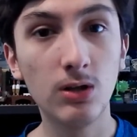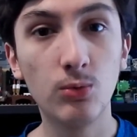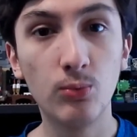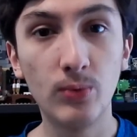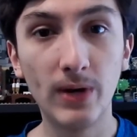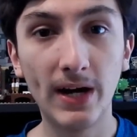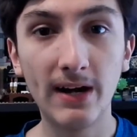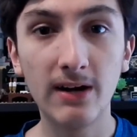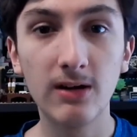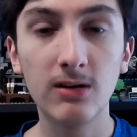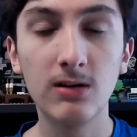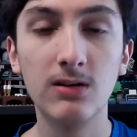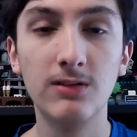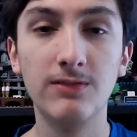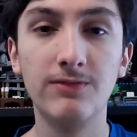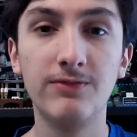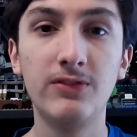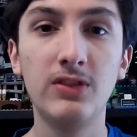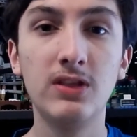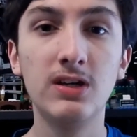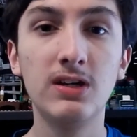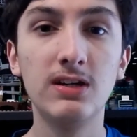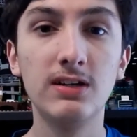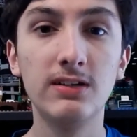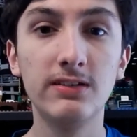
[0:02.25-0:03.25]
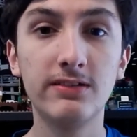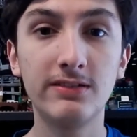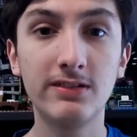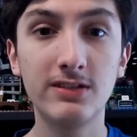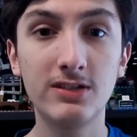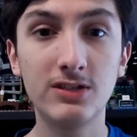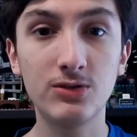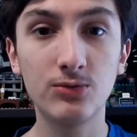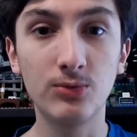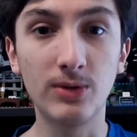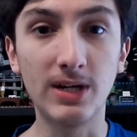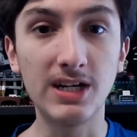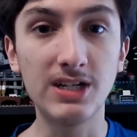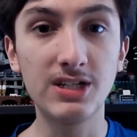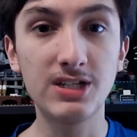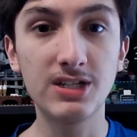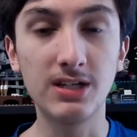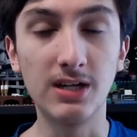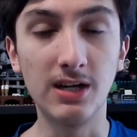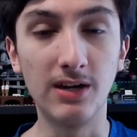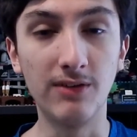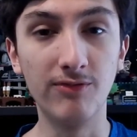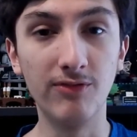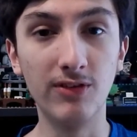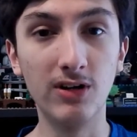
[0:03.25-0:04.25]
aware of the
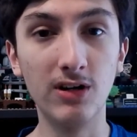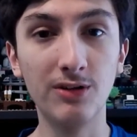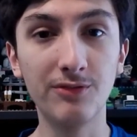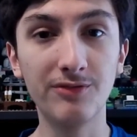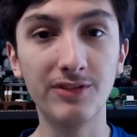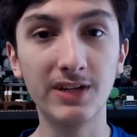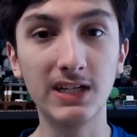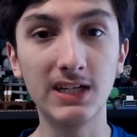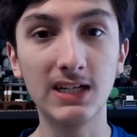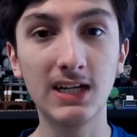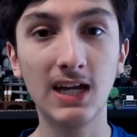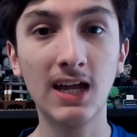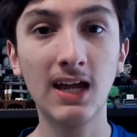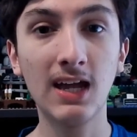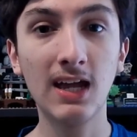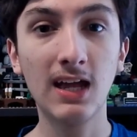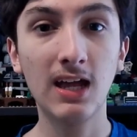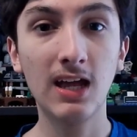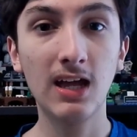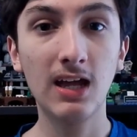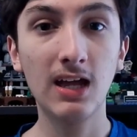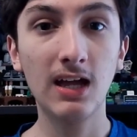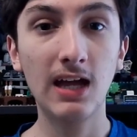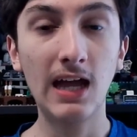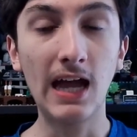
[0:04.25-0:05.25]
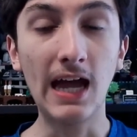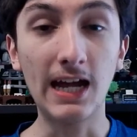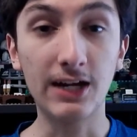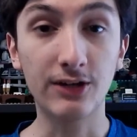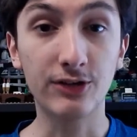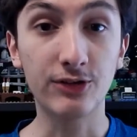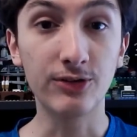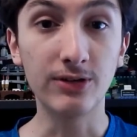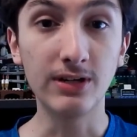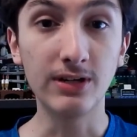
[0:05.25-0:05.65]
situation involving actor